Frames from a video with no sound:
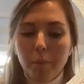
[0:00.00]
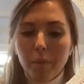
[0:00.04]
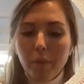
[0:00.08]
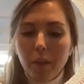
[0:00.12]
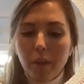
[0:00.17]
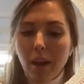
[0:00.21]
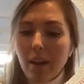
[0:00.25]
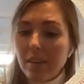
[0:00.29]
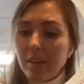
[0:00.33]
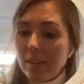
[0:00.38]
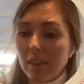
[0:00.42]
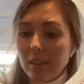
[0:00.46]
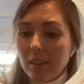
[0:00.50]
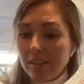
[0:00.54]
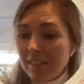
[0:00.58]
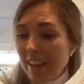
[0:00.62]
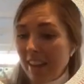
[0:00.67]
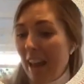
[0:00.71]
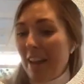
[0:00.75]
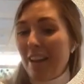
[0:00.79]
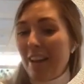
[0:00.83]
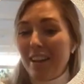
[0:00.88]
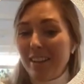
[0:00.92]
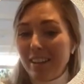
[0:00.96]
And that's
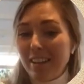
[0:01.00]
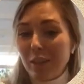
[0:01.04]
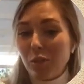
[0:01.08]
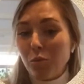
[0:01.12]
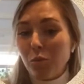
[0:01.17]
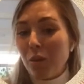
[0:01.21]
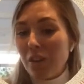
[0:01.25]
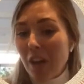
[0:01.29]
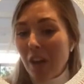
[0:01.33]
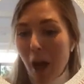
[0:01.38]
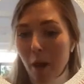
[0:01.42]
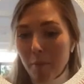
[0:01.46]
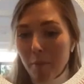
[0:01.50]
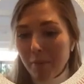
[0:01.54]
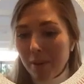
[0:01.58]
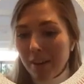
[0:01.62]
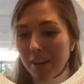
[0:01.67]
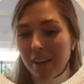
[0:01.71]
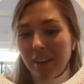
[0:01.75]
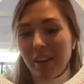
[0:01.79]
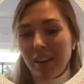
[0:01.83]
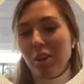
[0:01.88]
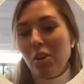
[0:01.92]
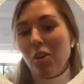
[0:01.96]
that's what's
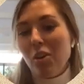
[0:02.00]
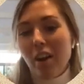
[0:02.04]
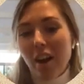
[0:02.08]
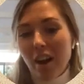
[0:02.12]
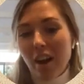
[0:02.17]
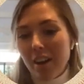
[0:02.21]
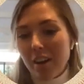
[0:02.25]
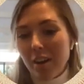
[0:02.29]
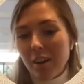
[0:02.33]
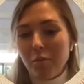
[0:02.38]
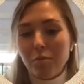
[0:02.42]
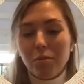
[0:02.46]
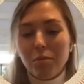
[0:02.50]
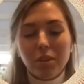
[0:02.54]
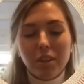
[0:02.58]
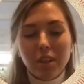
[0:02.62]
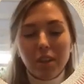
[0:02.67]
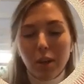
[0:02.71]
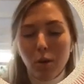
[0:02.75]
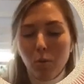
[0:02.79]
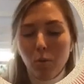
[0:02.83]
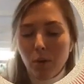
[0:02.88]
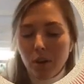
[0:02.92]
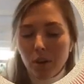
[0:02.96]
happening in your head every
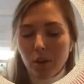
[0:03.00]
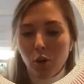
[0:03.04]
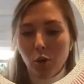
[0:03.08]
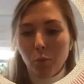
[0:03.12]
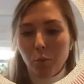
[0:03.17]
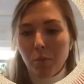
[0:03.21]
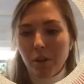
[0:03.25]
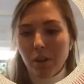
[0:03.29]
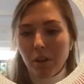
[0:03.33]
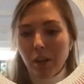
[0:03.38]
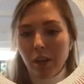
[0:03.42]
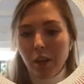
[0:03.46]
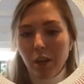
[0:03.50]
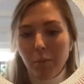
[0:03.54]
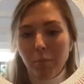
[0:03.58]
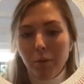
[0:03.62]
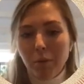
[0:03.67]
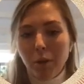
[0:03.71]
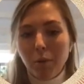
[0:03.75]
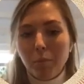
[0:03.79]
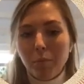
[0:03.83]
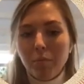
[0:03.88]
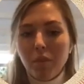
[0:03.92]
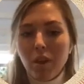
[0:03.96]
day when opening
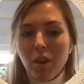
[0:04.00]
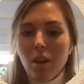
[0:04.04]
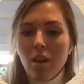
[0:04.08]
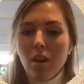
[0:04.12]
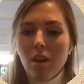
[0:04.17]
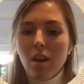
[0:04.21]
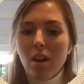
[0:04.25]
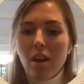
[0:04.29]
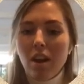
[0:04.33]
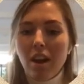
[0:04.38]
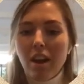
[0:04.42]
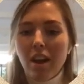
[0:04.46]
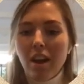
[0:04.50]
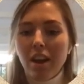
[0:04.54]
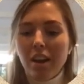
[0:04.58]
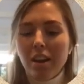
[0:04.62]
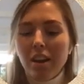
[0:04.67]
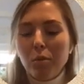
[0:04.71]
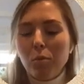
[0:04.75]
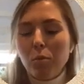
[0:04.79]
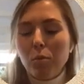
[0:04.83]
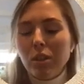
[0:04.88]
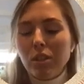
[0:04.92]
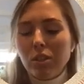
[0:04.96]
email. And
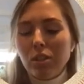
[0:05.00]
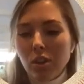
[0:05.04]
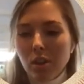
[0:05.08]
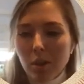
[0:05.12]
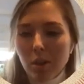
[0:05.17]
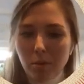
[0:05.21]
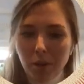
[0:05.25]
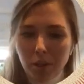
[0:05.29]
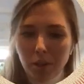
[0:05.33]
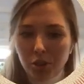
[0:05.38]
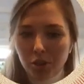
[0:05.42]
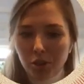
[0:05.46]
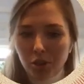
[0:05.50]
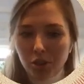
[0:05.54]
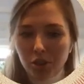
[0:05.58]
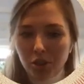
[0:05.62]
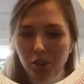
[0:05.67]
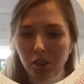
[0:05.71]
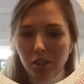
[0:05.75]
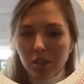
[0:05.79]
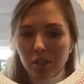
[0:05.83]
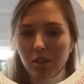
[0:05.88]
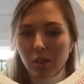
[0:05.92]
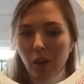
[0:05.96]
if we talk about
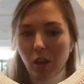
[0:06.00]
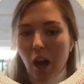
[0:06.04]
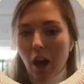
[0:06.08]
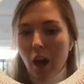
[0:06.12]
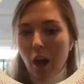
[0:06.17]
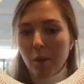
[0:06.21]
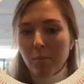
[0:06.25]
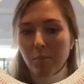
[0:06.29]
shortcuts, I'm